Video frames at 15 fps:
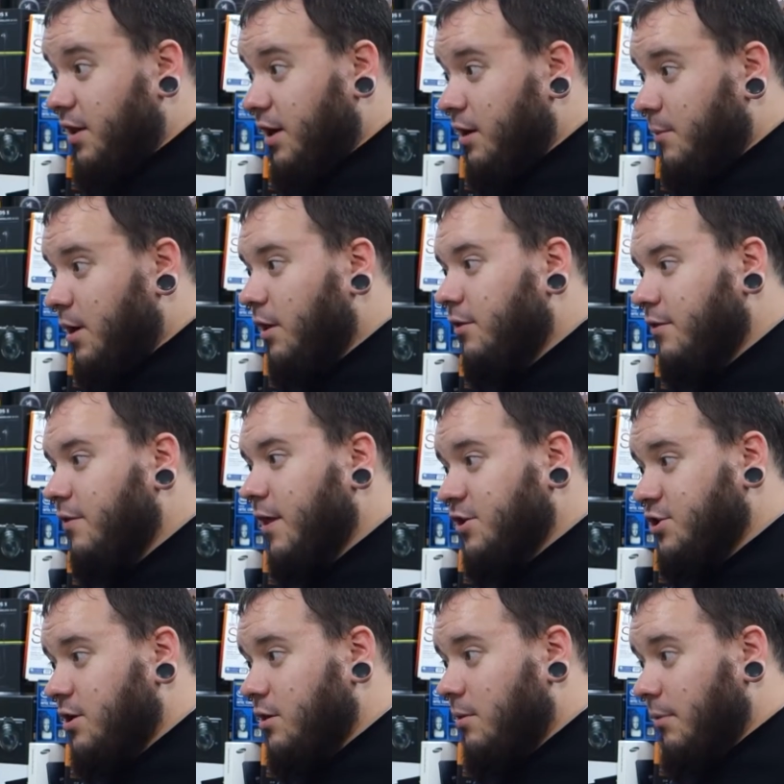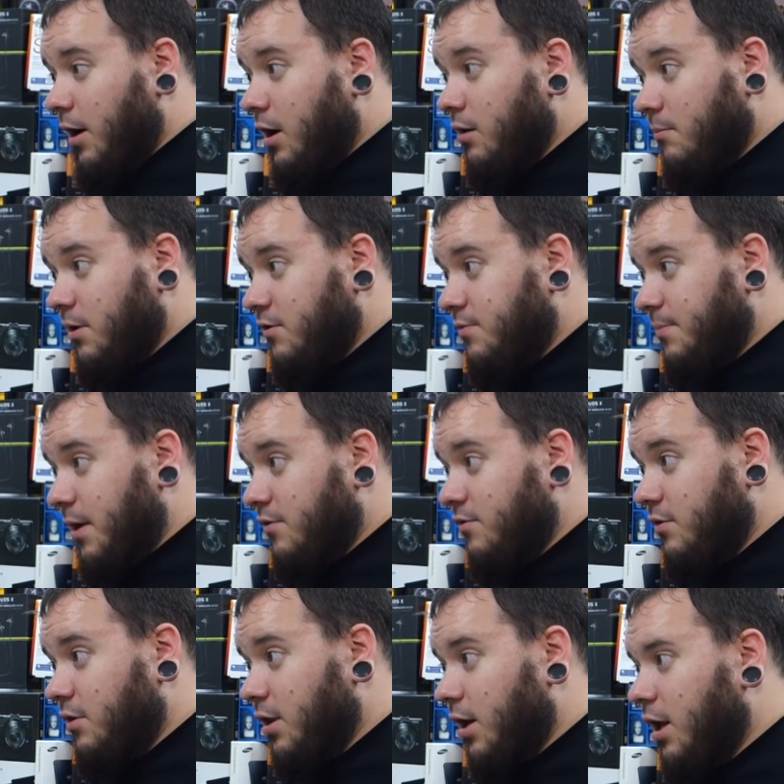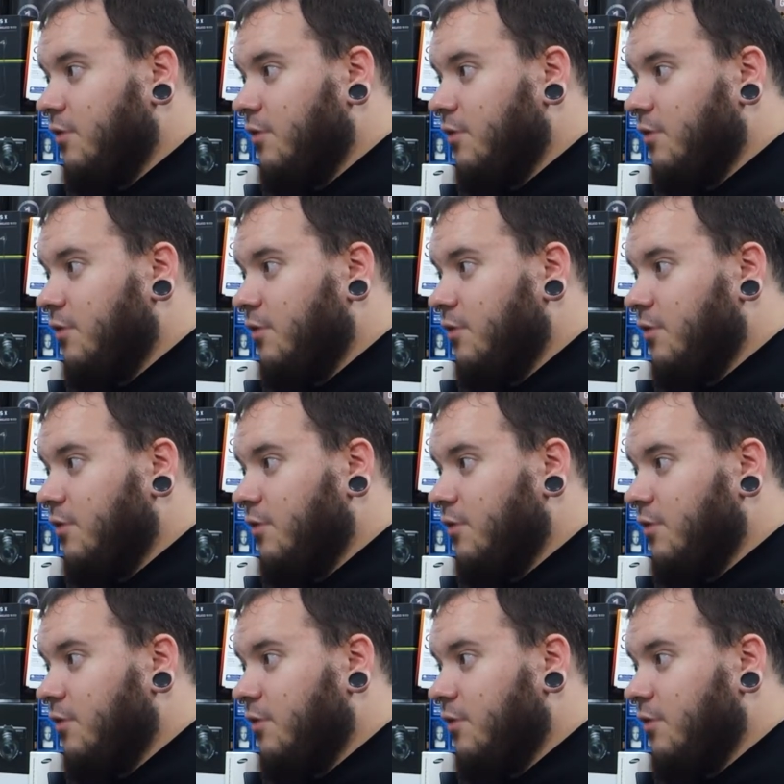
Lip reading: Like, I mean, other than that chin on the bottom, it's basically like